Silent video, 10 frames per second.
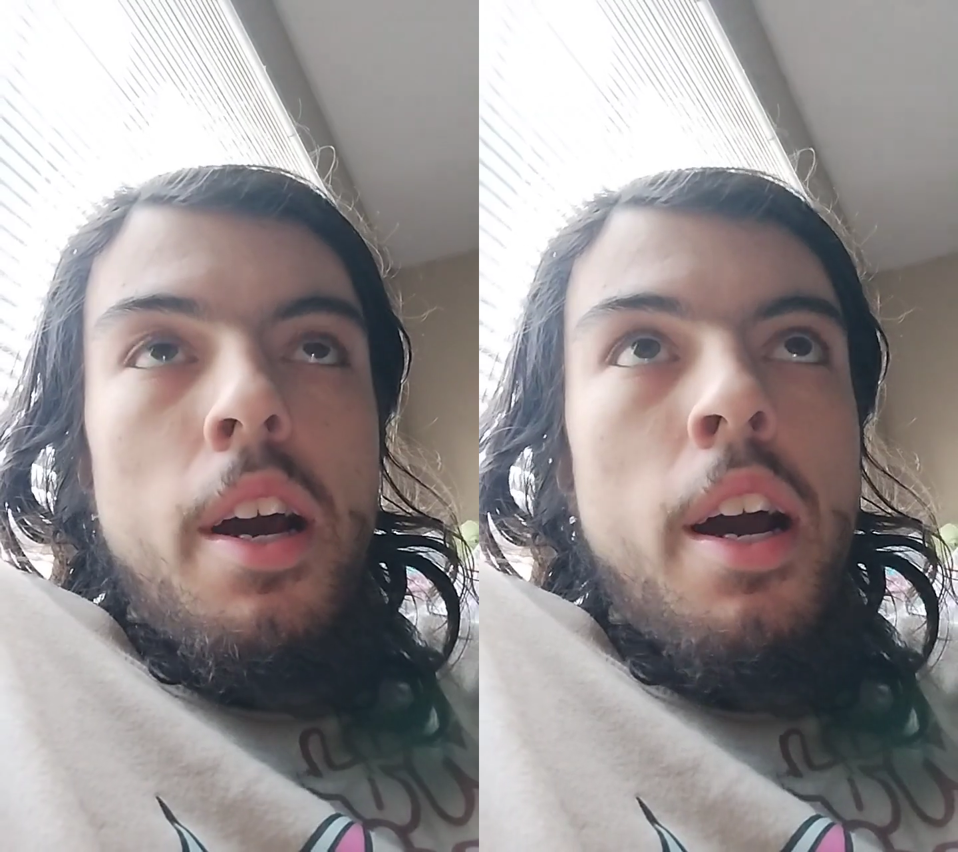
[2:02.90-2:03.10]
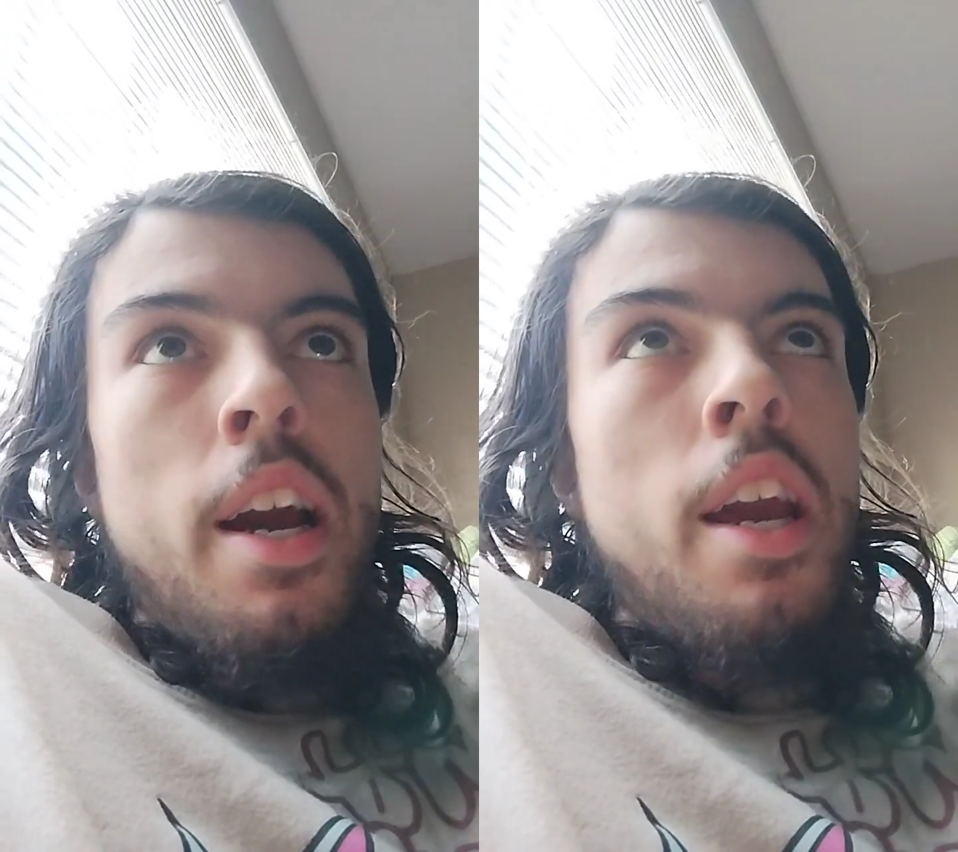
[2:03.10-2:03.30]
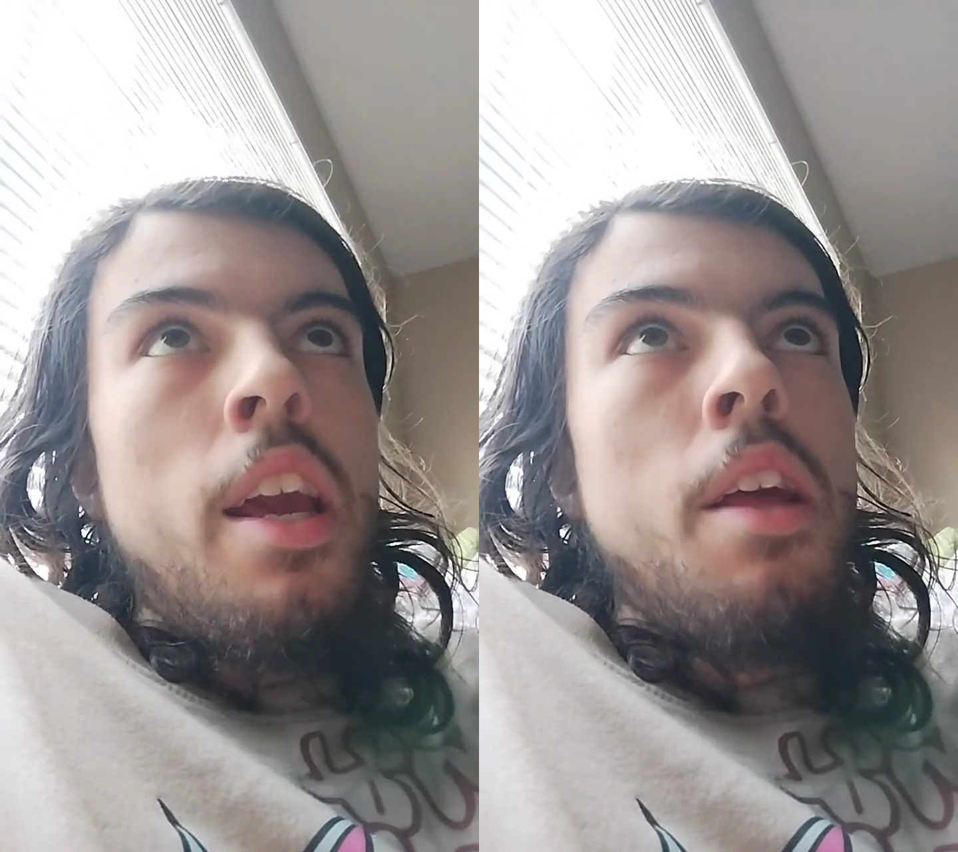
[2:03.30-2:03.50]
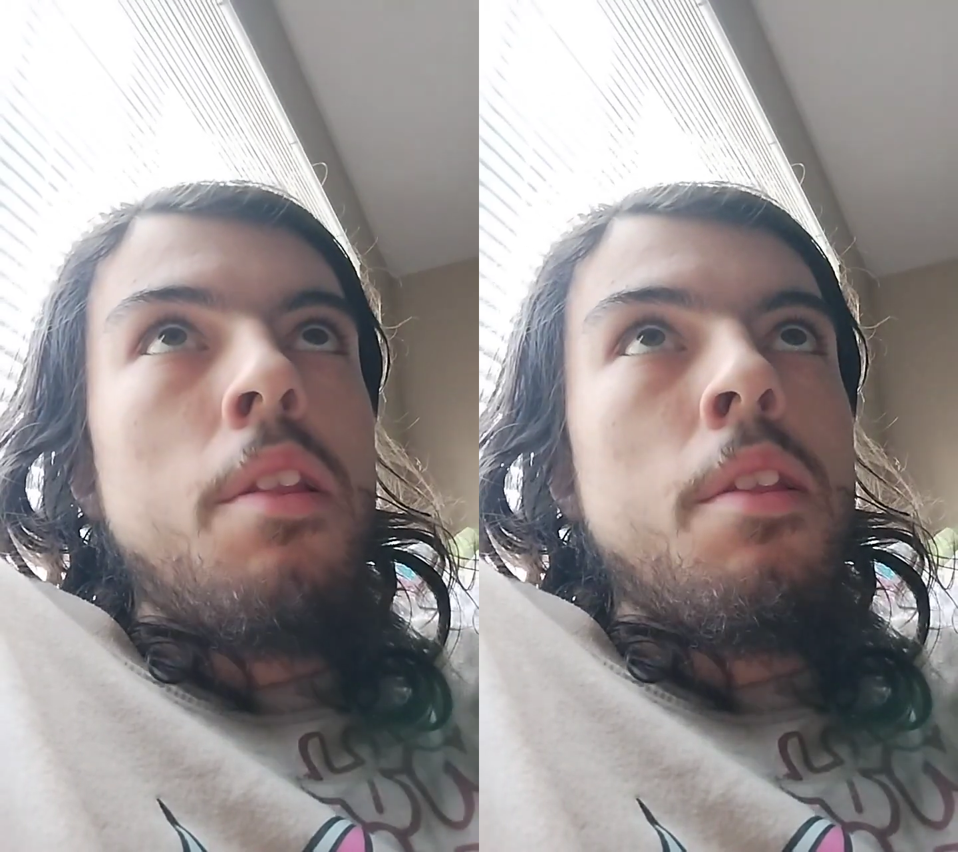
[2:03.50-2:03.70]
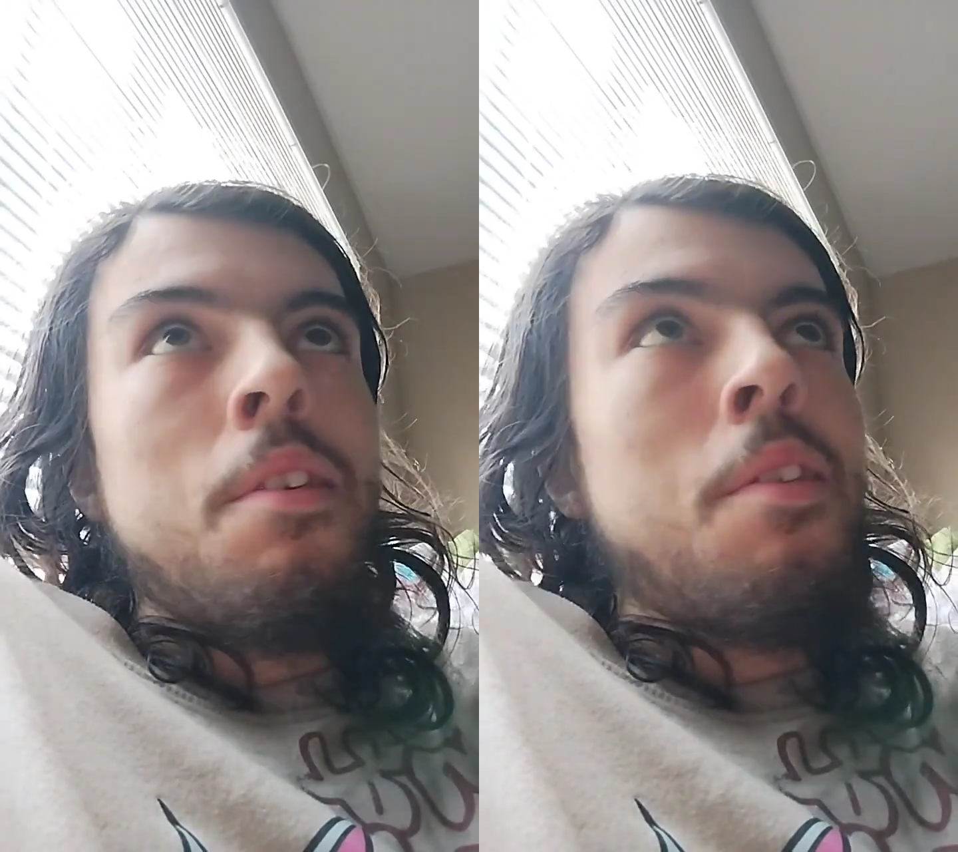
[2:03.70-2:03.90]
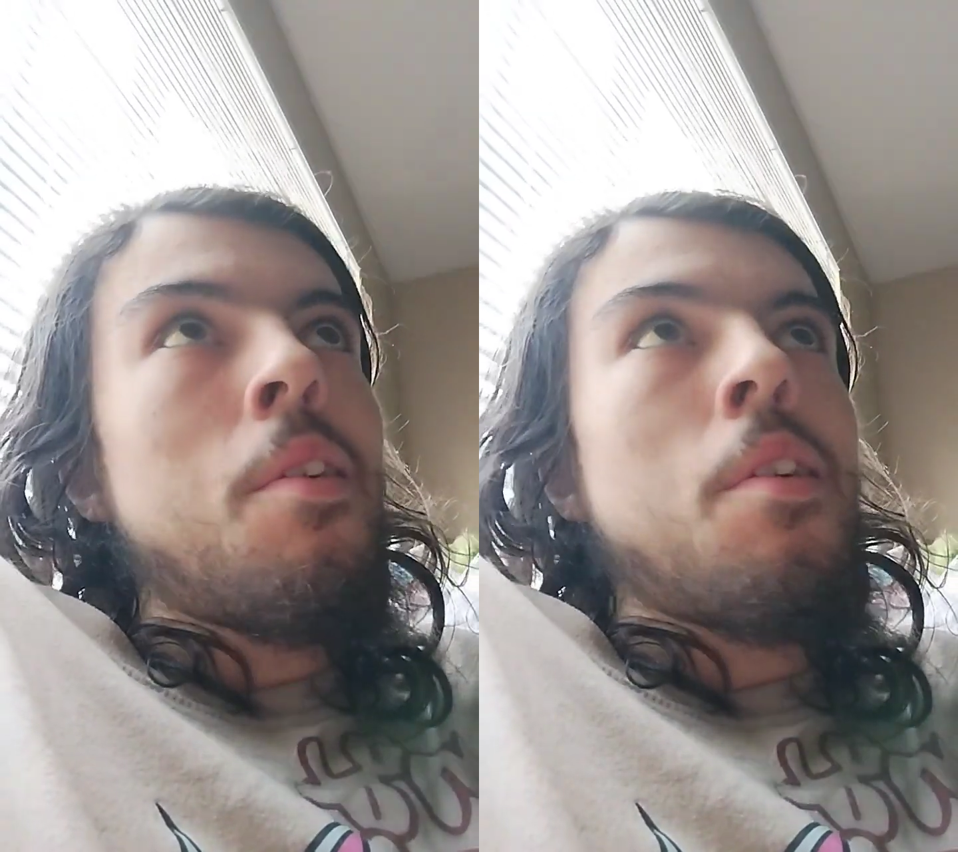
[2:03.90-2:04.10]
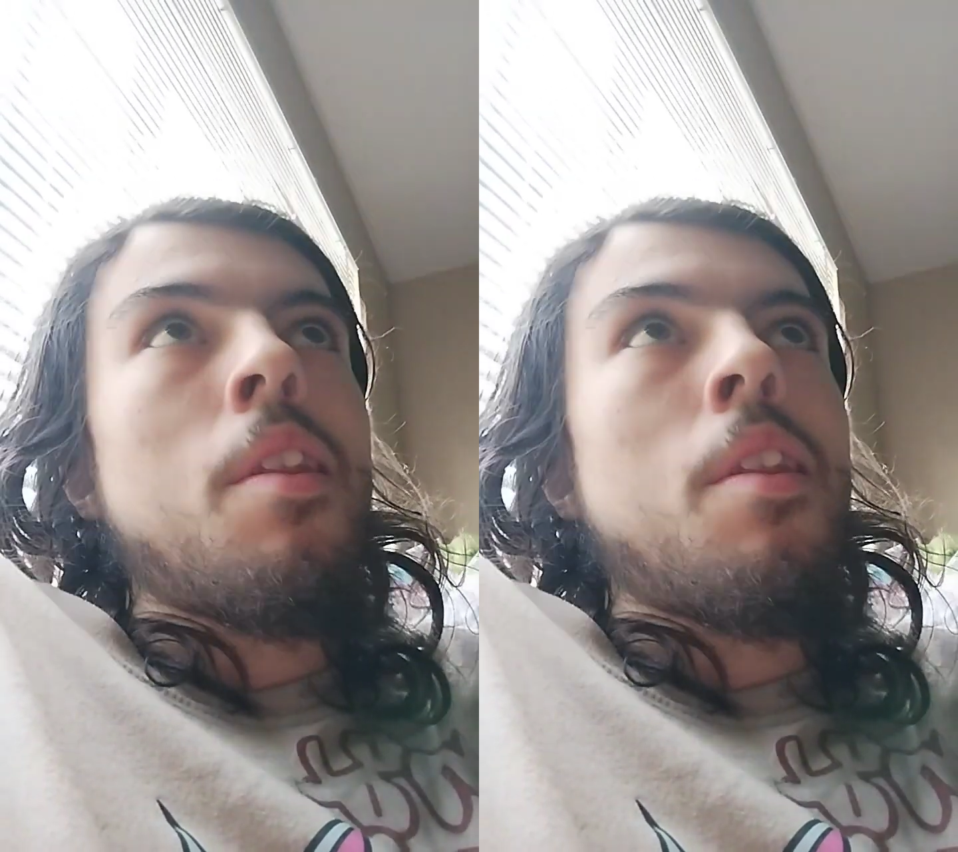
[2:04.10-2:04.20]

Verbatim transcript: I learned